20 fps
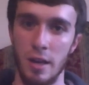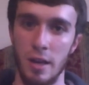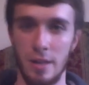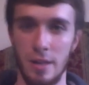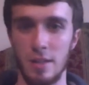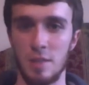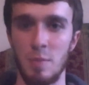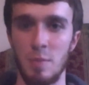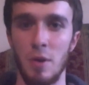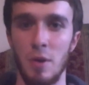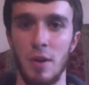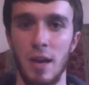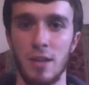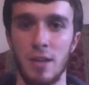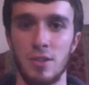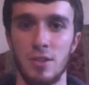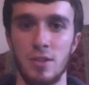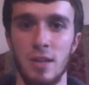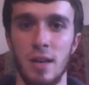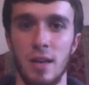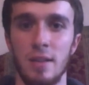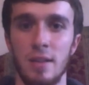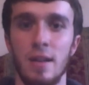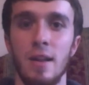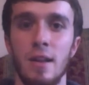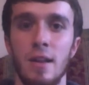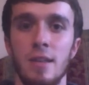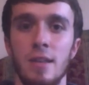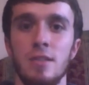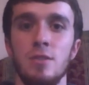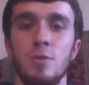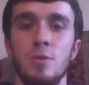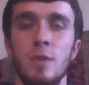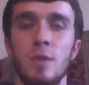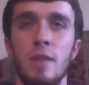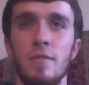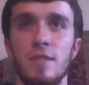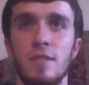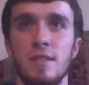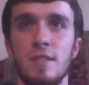in the Spellcaster deck that I like to
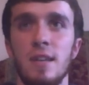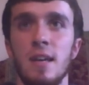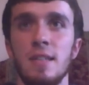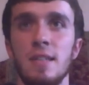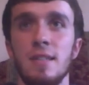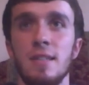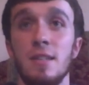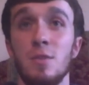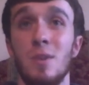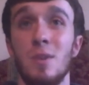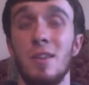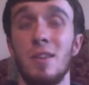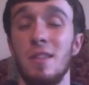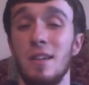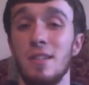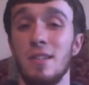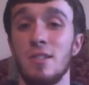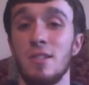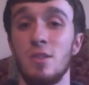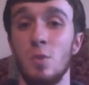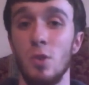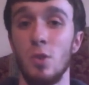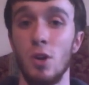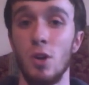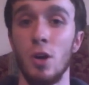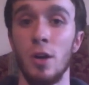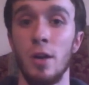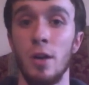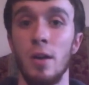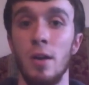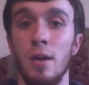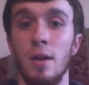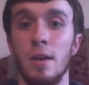emphasize, and that's why I think it's so good.